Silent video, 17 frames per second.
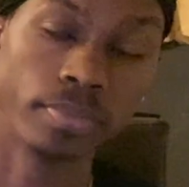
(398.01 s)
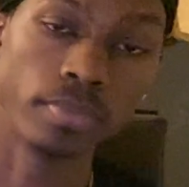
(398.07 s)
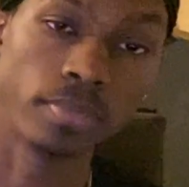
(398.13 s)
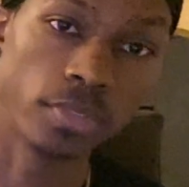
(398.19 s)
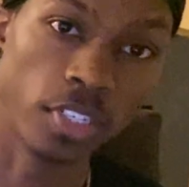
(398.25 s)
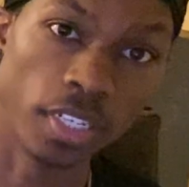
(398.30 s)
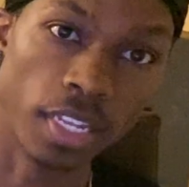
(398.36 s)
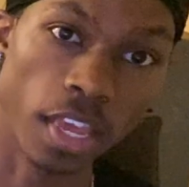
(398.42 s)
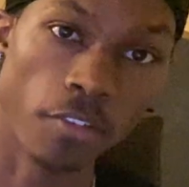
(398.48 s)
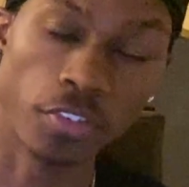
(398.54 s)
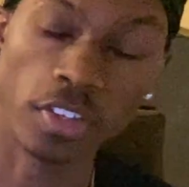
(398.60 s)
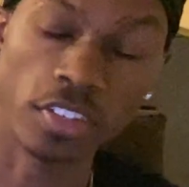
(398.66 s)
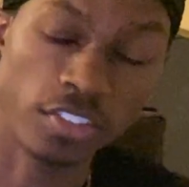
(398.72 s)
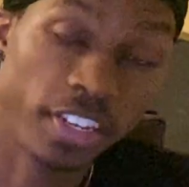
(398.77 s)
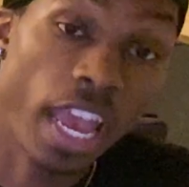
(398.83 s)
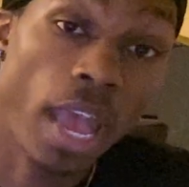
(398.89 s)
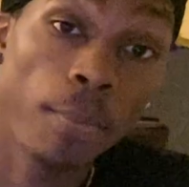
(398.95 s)
to death, because
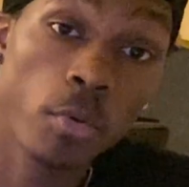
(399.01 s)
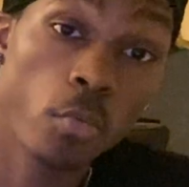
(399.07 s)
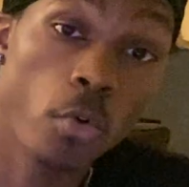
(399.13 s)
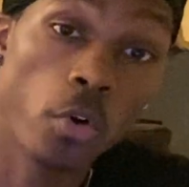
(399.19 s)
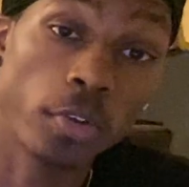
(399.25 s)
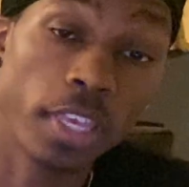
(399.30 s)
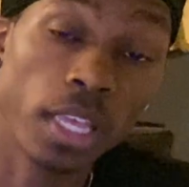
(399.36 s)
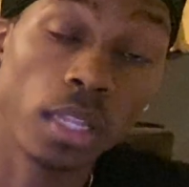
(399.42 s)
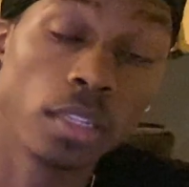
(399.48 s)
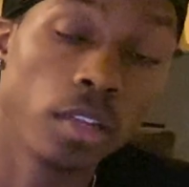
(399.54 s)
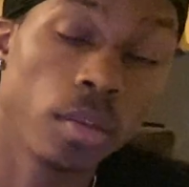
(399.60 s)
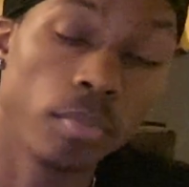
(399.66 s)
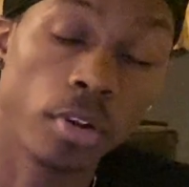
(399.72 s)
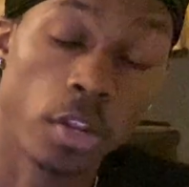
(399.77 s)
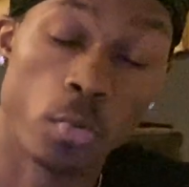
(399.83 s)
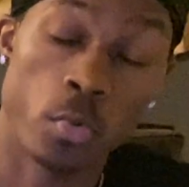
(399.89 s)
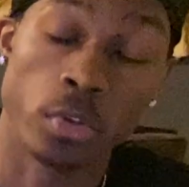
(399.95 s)
jabbing won't kill them,
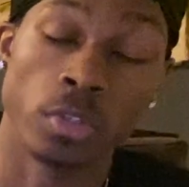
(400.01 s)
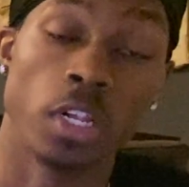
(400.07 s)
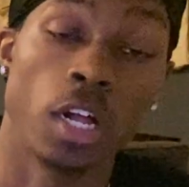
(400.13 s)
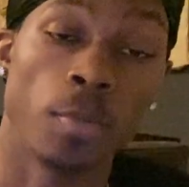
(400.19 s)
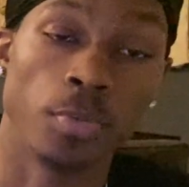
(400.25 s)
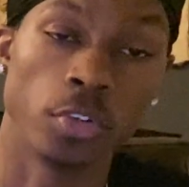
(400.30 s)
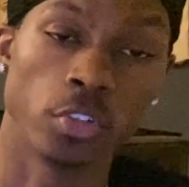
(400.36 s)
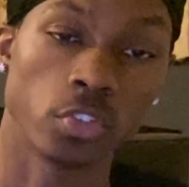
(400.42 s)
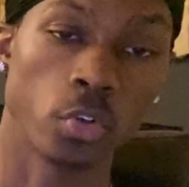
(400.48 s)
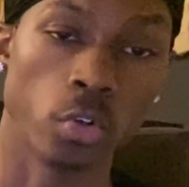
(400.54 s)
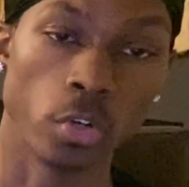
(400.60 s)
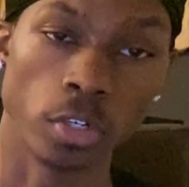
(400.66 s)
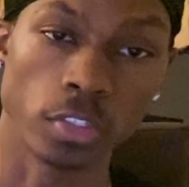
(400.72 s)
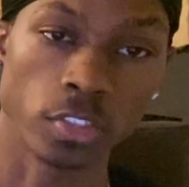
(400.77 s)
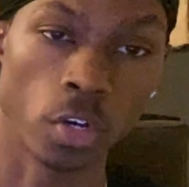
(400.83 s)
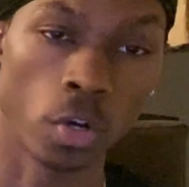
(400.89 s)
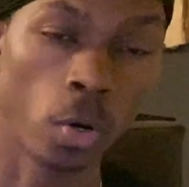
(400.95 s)
but it will up your score.
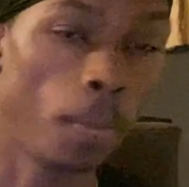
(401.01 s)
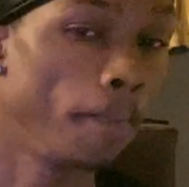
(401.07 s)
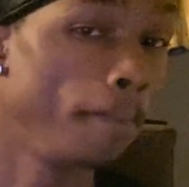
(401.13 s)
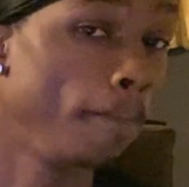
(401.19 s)
So